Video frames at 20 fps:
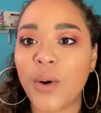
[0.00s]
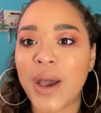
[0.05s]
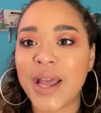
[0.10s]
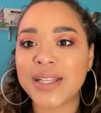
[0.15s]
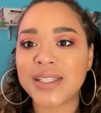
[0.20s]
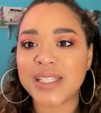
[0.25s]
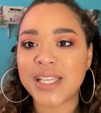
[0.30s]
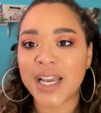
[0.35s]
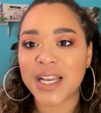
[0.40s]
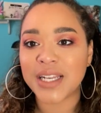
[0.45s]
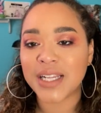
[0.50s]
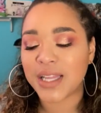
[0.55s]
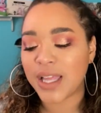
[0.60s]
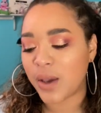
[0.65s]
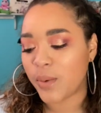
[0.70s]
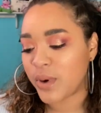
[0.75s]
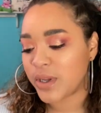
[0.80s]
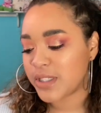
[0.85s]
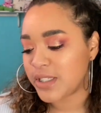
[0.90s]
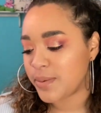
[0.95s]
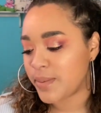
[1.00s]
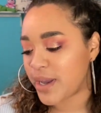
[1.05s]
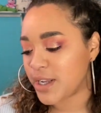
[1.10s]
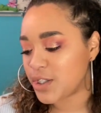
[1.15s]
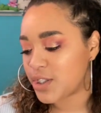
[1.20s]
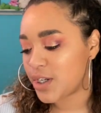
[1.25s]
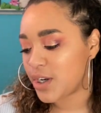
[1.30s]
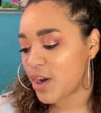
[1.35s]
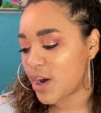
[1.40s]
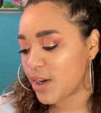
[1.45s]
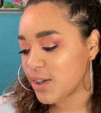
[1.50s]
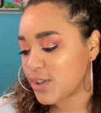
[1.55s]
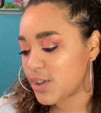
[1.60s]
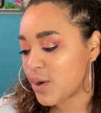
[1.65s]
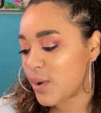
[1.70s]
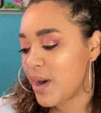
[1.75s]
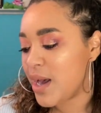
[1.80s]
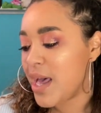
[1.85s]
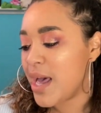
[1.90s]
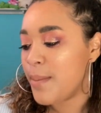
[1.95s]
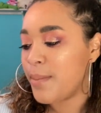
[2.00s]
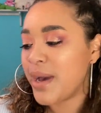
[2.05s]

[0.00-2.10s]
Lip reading: Oh, and technically I wanted to mention also,